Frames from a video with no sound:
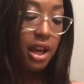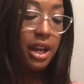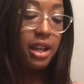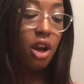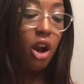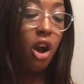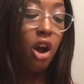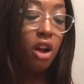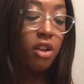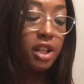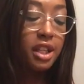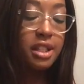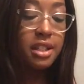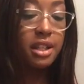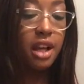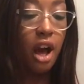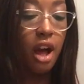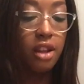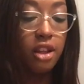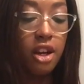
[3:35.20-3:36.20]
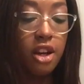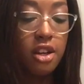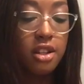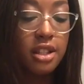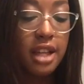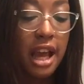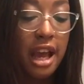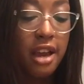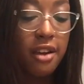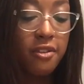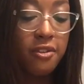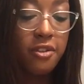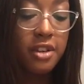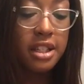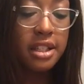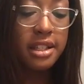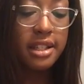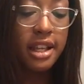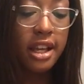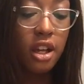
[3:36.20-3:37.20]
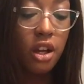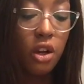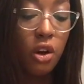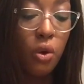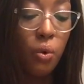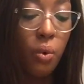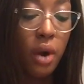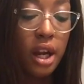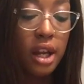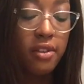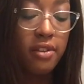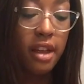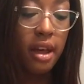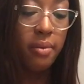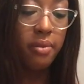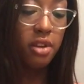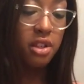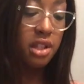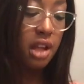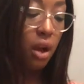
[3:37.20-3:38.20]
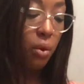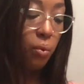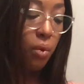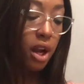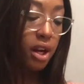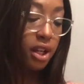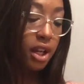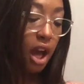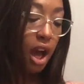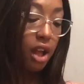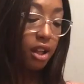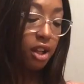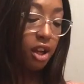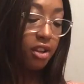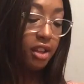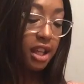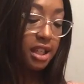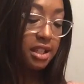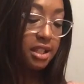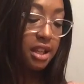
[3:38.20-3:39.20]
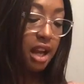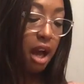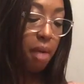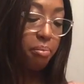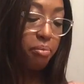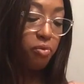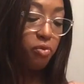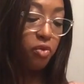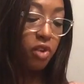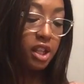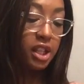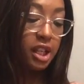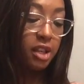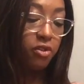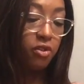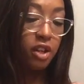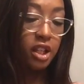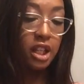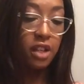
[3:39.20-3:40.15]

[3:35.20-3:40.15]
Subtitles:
And all these colors, every single one of them, there's not one color that's not really